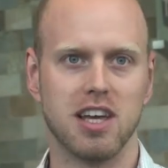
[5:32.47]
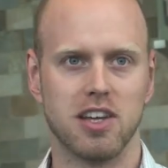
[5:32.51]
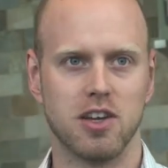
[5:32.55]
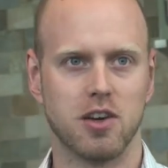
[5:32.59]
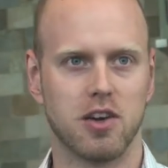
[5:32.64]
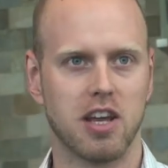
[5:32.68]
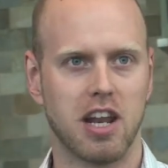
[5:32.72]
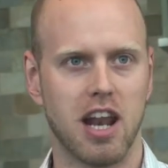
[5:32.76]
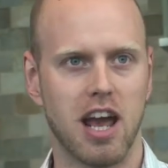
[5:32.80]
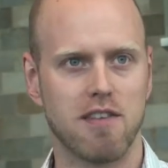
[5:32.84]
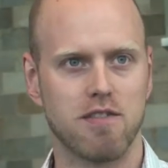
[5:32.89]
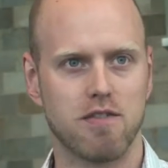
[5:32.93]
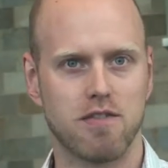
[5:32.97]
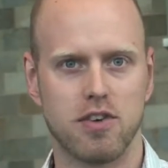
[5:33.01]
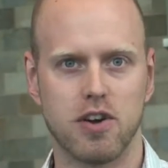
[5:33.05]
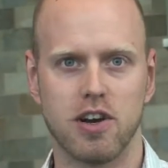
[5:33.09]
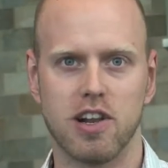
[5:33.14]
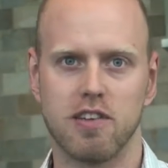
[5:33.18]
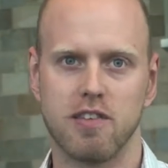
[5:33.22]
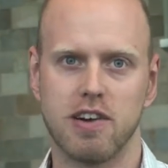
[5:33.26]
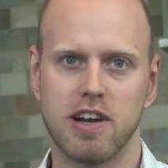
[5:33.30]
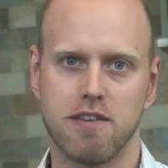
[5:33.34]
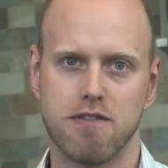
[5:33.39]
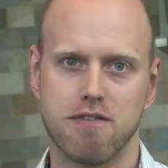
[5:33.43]
You can have
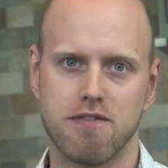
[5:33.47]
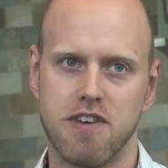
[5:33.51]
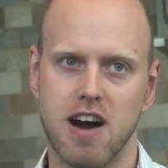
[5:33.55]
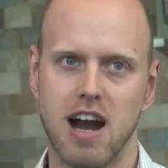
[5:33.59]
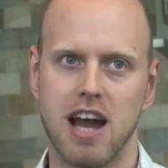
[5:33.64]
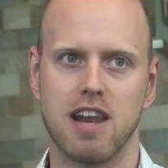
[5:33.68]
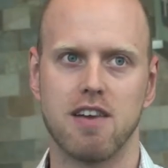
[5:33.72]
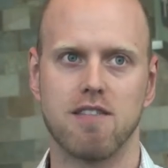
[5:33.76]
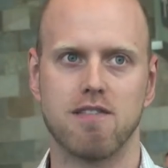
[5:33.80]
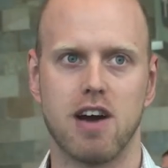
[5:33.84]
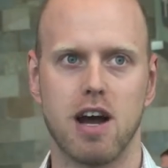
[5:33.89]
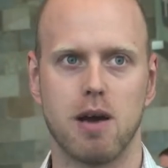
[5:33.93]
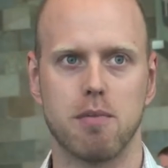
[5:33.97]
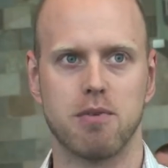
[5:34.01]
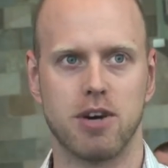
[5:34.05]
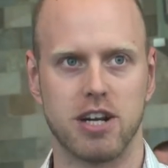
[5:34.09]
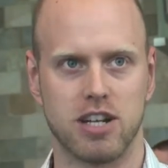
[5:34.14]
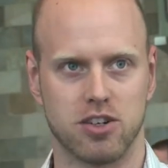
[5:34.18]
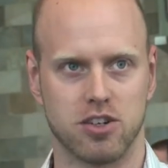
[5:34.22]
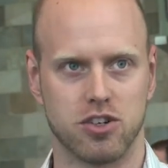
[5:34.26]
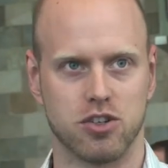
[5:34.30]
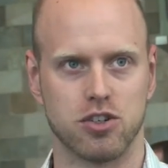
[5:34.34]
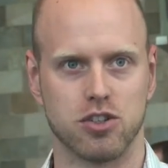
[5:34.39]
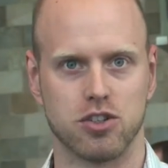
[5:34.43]
really, really fine
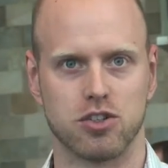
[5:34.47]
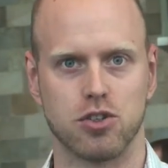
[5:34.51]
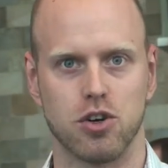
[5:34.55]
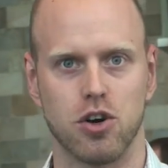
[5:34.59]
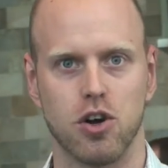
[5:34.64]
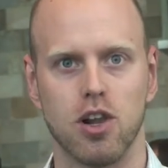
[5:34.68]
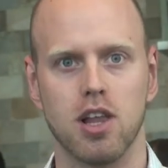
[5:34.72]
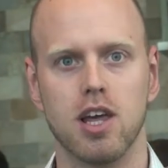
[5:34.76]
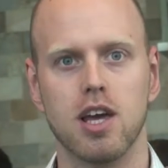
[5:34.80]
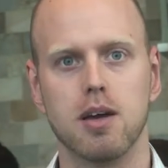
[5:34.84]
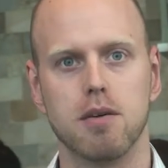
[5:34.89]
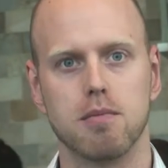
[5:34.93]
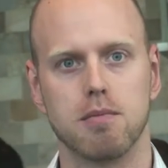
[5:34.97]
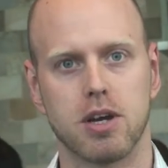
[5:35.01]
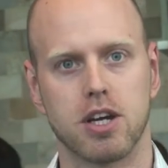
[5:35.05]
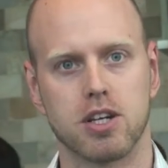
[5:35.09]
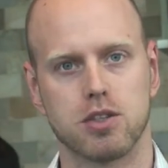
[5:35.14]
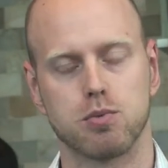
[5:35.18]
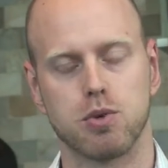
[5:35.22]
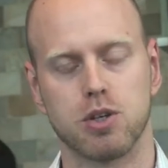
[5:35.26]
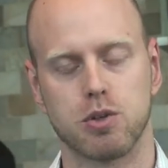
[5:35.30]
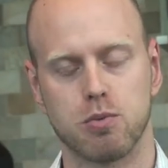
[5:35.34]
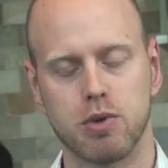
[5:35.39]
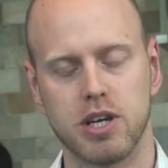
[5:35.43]
vibrator control,
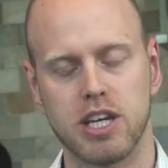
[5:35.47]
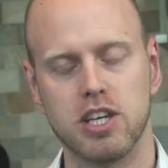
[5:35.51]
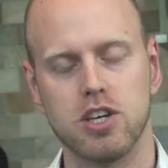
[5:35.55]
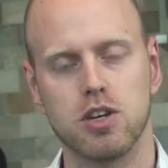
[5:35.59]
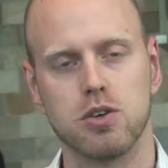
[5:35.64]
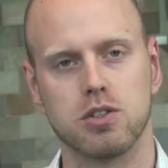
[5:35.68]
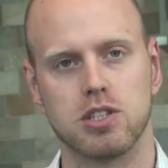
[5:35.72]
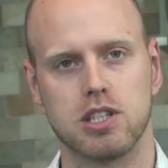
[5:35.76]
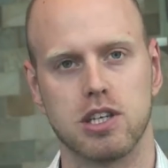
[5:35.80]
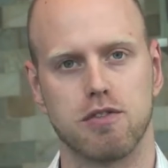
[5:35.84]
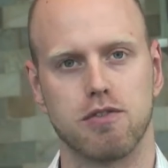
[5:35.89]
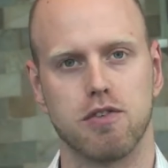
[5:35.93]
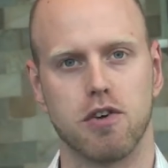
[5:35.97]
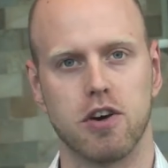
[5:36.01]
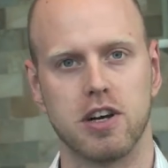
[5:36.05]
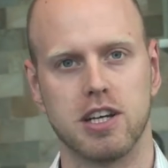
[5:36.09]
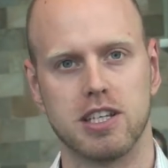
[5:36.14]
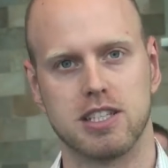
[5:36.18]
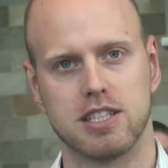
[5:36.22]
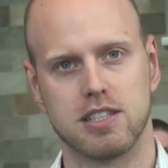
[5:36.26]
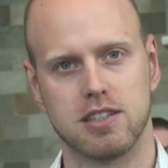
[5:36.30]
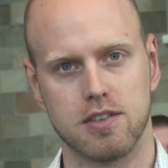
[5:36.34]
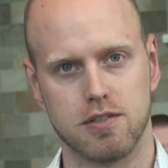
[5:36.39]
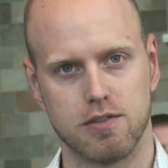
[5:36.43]
because what we use it for
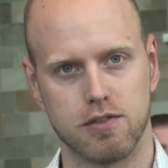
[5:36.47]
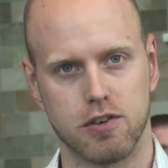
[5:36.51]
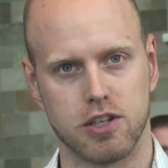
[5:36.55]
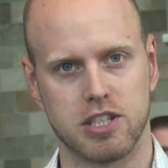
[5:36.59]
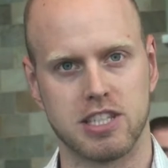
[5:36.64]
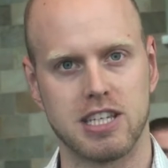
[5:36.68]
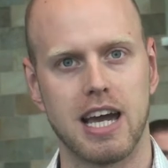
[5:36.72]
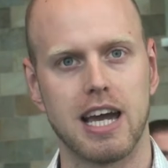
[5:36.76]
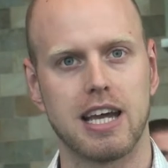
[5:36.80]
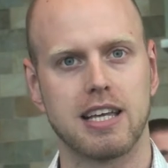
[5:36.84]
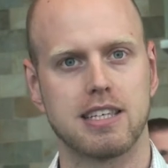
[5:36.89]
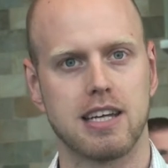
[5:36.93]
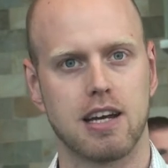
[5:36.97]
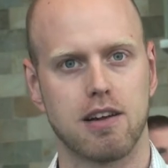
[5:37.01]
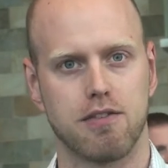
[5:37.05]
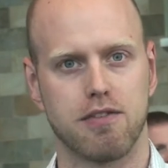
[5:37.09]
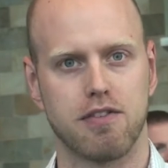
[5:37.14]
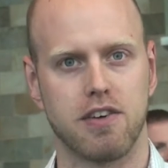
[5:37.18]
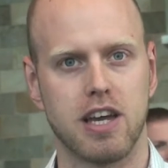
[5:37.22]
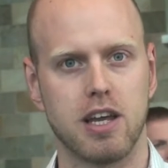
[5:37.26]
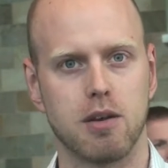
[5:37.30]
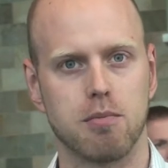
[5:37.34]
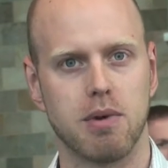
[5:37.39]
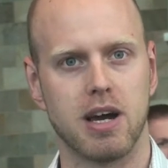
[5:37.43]
is for tactile
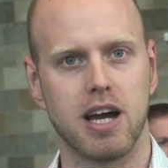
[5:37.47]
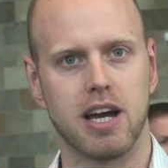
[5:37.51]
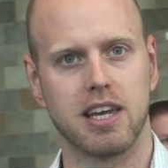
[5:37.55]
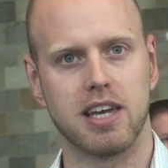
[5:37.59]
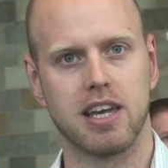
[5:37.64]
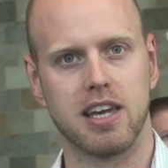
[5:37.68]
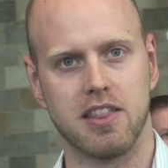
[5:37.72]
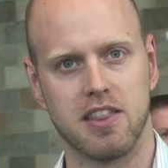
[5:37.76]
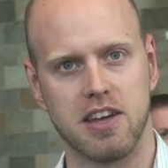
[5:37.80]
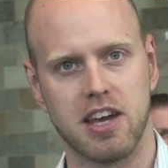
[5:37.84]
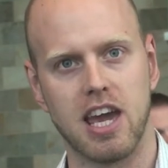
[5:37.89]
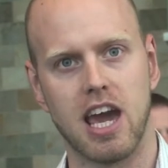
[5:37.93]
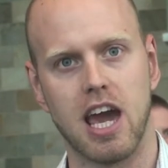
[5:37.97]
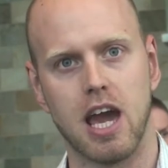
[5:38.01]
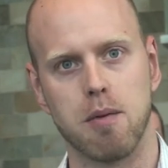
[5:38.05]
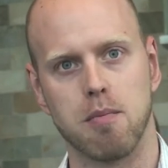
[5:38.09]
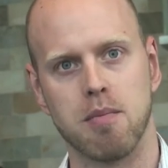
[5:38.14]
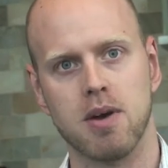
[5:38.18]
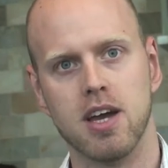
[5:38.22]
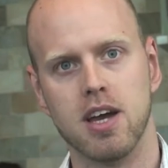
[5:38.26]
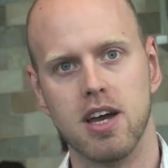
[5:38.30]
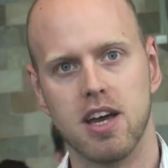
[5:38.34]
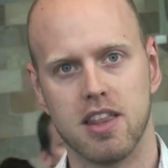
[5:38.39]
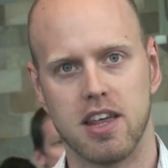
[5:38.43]
feedback in the game.